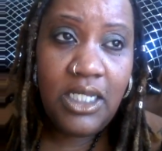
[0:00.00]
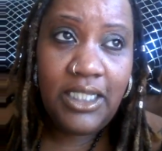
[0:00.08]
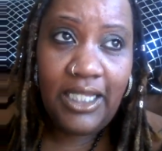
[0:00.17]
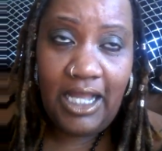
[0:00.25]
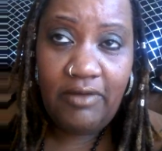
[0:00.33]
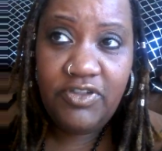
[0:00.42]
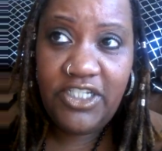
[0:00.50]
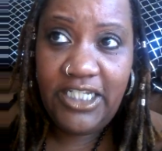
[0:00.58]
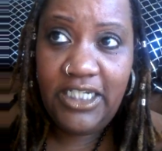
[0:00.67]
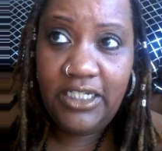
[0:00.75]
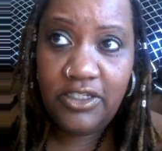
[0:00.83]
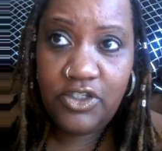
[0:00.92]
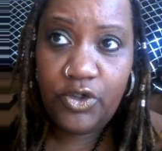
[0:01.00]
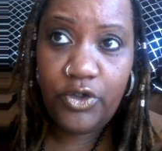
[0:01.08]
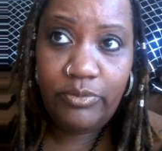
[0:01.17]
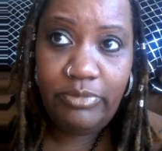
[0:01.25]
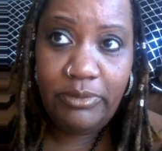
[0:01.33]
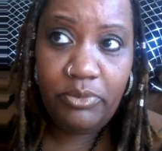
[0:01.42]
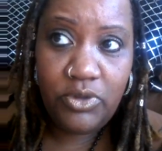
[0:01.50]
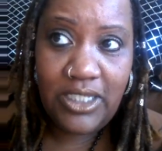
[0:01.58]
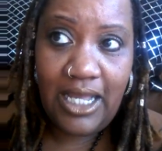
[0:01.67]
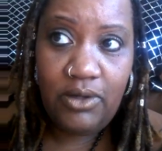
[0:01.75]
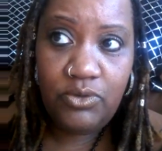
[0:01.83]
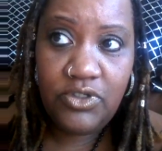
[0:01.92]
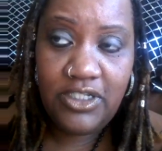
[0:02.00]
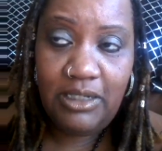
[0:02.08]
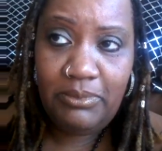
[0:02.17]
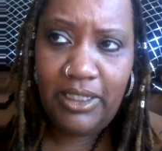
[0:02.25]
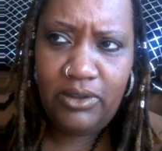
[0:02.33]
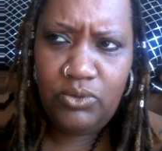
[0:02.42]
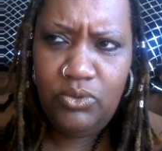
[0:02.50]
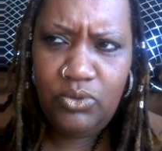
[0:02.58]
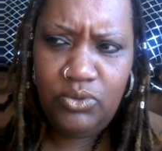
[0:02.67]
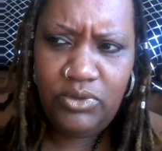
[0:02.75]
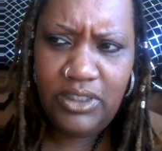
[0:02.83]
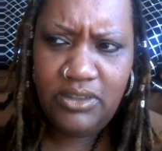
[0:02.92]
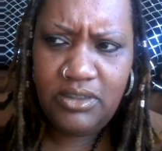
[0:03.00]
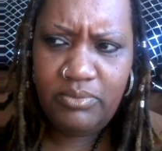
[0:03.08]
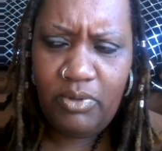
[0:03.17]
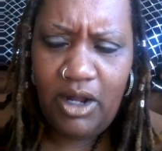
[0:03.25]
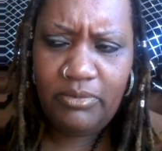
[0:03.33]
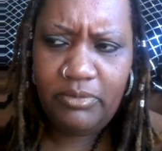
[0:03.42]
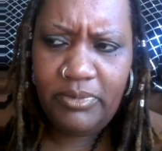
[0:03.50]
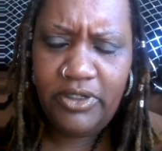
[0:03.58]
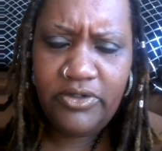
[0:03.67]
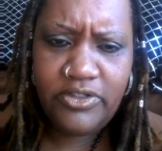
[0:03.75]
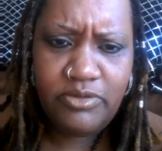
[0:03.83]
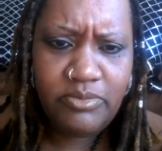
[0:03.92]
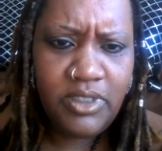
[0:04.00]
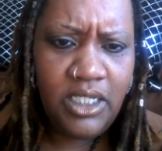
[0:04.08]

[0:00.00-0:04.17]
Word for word: Like I've seen it in certain people's house and I'm like, "Ooh, there's a problem here. There's some